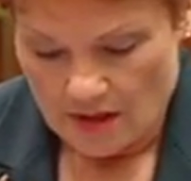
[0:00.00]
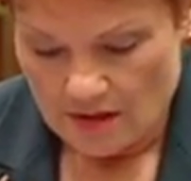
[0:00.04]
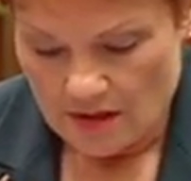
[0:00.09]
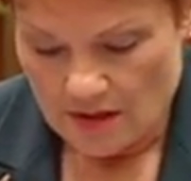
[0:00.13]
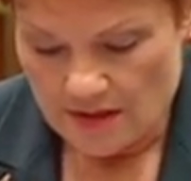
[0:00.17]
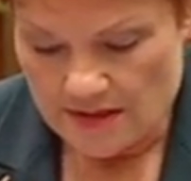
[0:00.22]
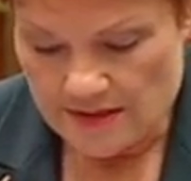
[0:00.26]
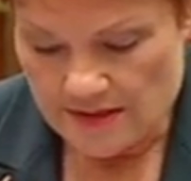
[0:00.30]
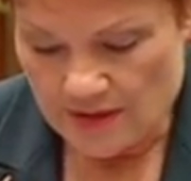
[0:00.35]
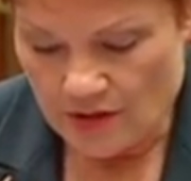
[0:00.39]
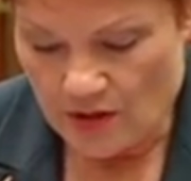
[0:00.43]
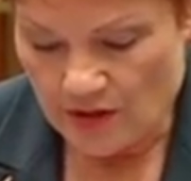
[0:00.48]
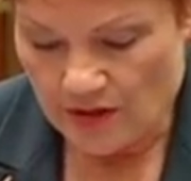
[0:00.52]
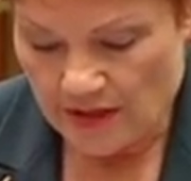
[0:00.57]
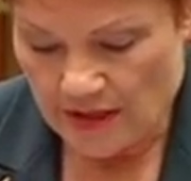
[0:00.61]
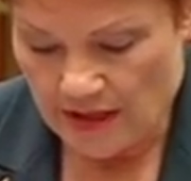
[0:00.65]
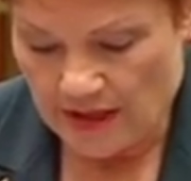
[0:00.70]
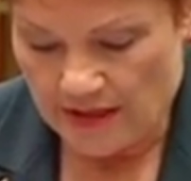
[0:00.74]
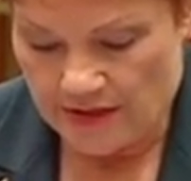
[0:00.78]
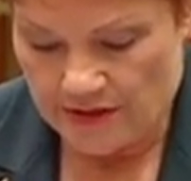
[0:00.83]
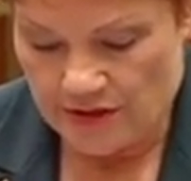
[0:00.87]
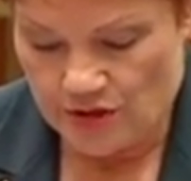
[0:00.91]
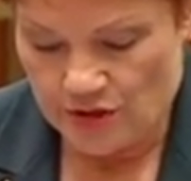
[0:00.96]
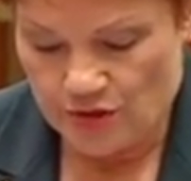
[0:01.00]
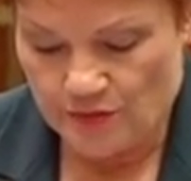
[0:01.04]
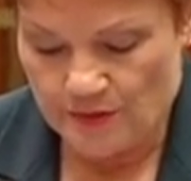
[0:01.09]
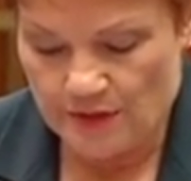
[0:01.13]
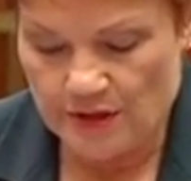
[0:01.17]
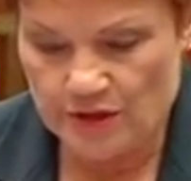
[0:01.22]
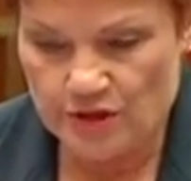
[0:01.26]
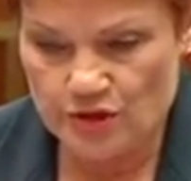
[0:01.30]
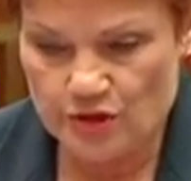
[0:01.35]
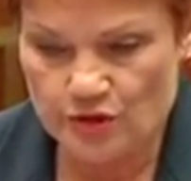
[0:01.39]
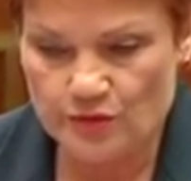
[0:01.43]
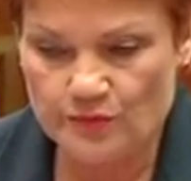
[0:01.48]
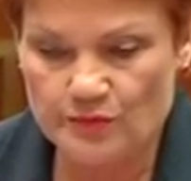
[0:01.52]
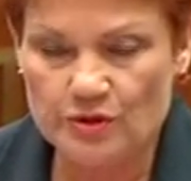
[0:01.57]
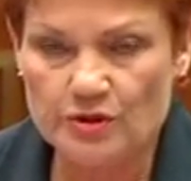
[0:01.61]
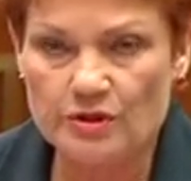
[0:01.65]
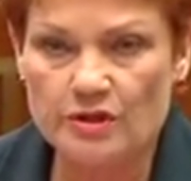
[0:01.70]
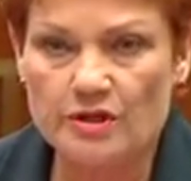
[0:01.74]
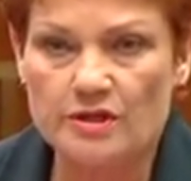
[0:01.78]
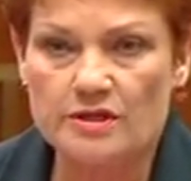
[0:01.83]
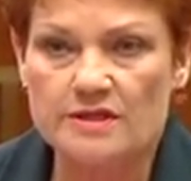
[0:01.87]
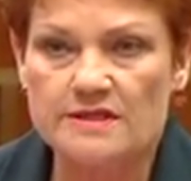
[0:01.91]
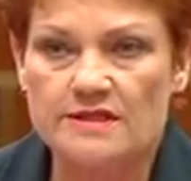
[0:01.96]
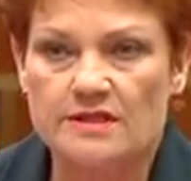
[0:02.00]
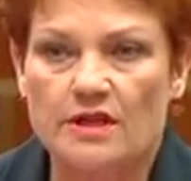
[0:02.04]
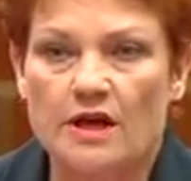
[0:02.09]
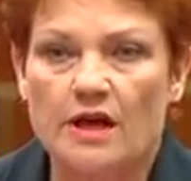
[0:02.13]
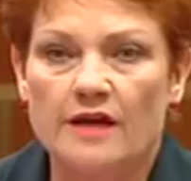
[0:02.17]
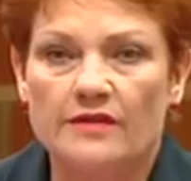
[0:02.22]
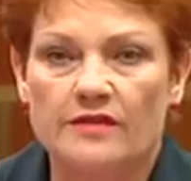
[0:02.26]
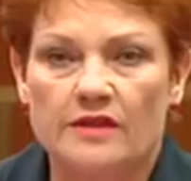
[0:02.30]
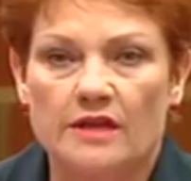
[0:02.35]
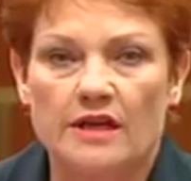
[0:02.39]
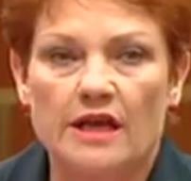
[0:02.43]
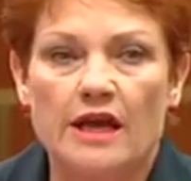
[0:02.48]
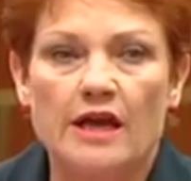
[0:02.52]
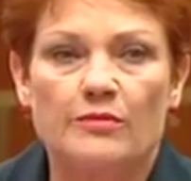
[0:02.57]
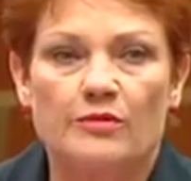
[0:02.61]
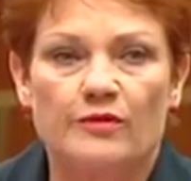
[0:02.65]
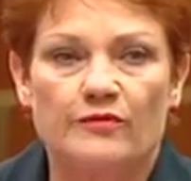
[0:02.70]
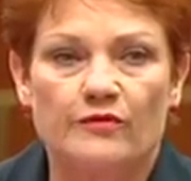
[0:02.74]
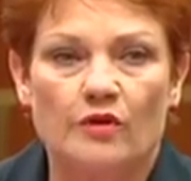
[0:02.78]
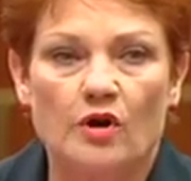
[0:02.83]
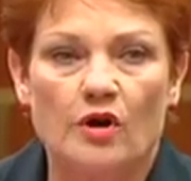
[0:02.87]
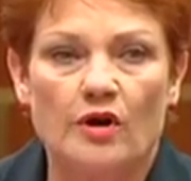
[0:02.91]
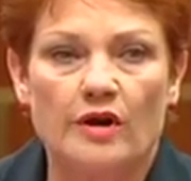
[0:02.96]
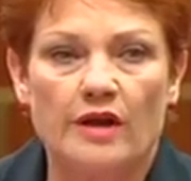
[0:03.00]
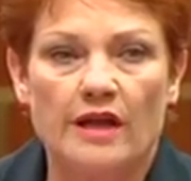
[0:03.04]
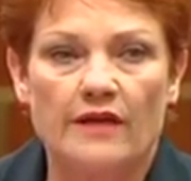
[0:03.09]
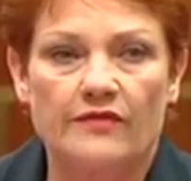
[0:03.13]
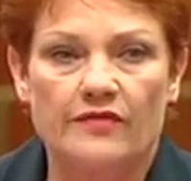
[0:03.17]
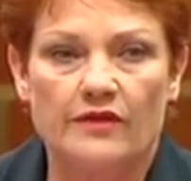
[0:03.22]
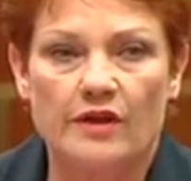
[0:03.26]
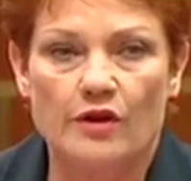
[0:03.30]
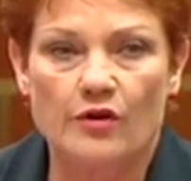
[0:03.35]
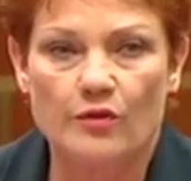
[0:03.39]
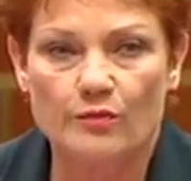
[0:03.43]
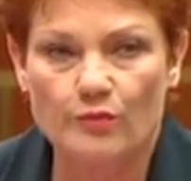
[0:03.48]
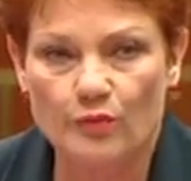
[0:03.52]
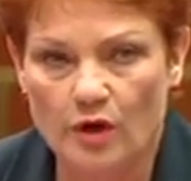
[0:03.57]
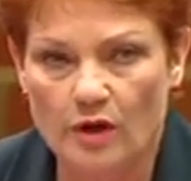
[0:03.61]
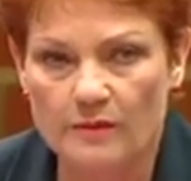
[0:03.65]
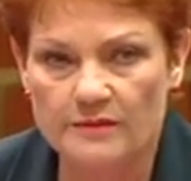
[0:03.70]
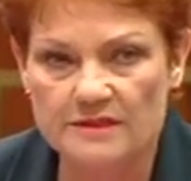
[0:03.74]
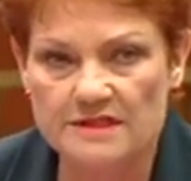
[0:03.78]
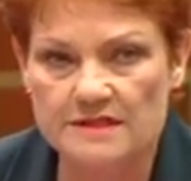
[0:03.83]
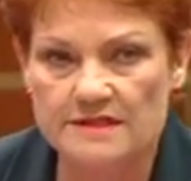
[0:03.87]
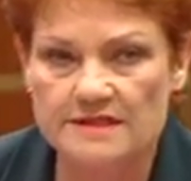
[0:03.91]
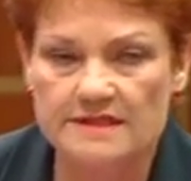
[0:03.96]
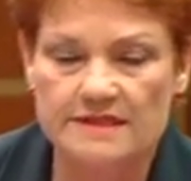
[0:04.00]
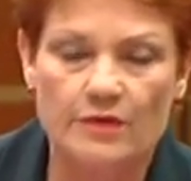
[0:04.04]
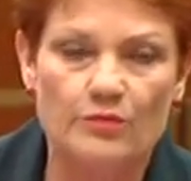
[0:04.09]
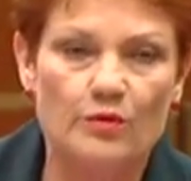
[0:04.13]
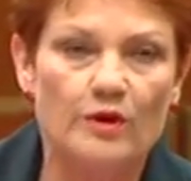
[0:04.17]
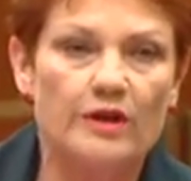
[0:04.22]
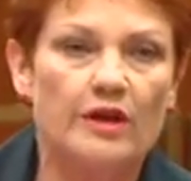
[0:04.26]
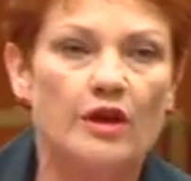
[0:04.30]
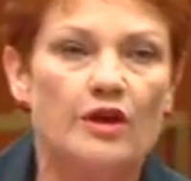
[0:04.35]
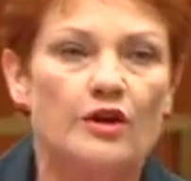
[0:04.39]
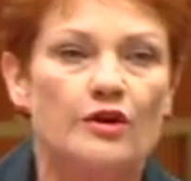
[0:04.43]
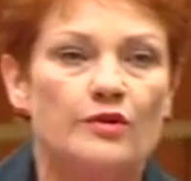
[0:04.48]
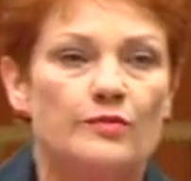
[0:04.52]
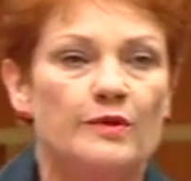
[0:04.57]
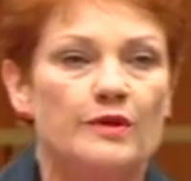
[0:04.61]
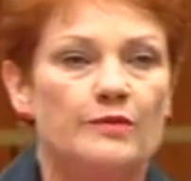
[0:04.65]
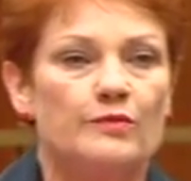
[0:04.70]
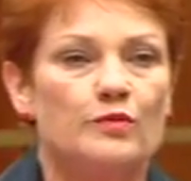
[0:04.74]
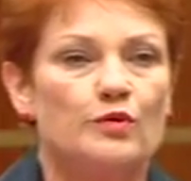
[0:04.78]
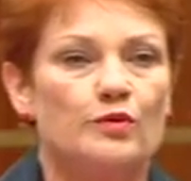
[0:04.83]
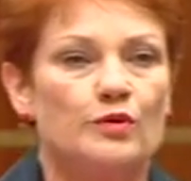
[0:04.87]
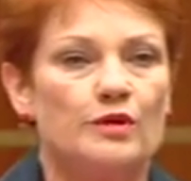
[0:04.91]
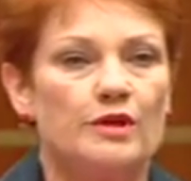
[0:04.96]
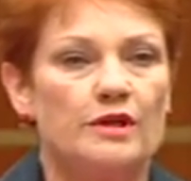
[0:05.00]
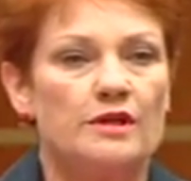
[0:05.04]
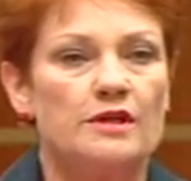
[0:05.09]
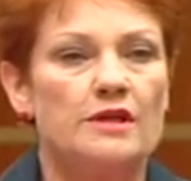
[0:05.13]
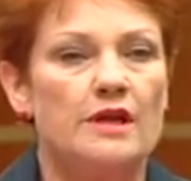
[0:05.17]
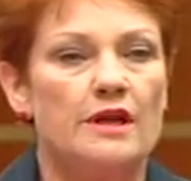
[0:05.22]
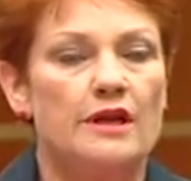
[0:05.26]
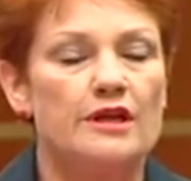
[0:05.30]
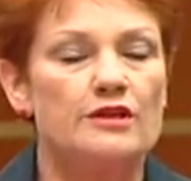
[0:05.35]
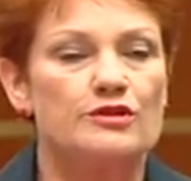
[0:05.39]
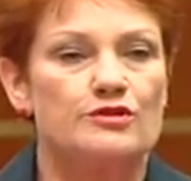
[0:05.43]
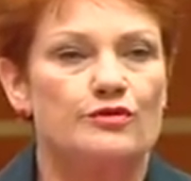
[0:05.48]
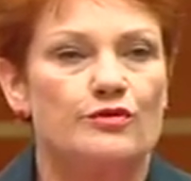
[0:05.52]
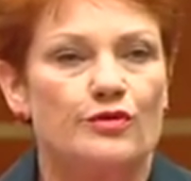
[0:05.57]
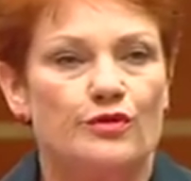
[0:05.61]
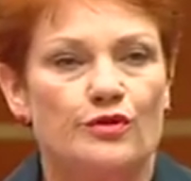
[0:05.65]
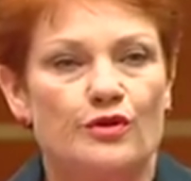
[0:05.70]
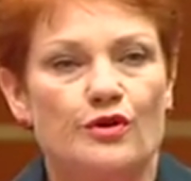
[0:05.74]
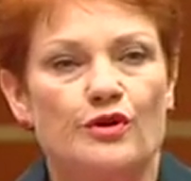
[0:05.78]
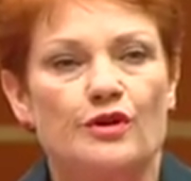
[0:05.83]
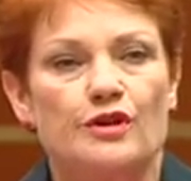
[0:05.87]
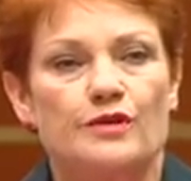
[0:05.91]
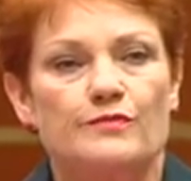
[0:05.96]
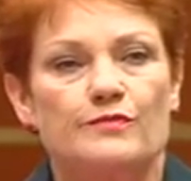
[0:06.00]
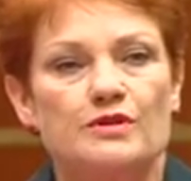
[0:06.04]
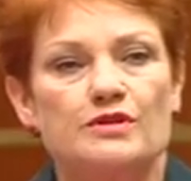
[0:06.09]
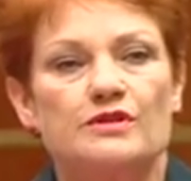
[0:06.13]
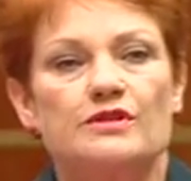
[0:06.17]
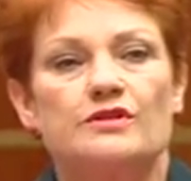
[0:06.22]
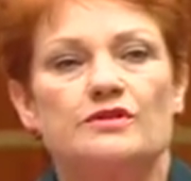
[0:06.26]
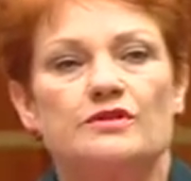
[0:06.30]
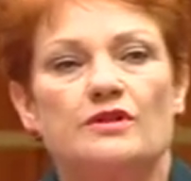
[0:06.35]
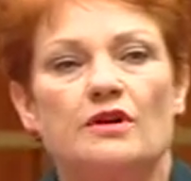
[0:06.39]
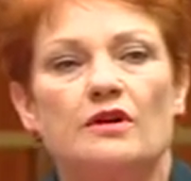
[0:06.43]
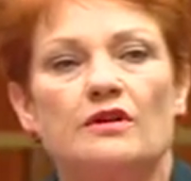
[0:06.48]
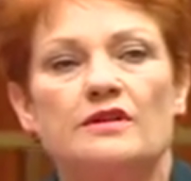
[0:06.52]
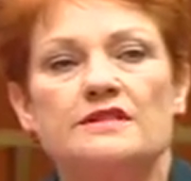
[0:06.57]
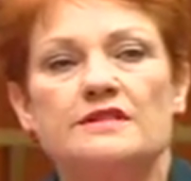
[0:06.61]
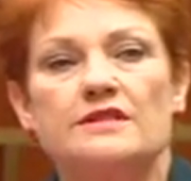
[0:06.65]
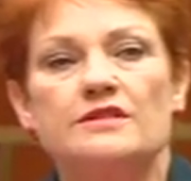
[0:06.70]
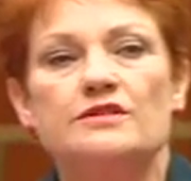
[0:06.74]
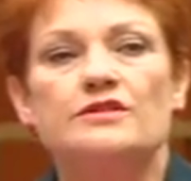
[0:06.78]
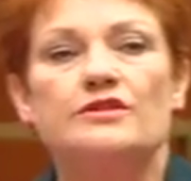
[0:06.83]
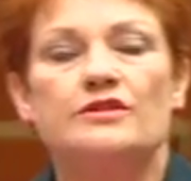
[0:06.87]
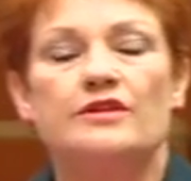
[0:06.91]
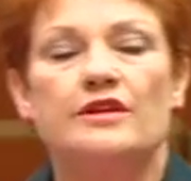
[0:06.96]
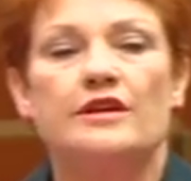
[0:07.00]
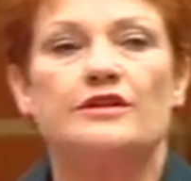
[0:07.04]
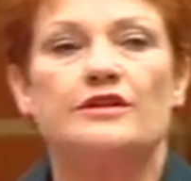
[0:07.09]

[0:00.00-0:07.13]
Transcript: There's not a cut to $22 billion. It's like the Labor have gone out there and promised and said we're going to be putting an extra $30 billion into the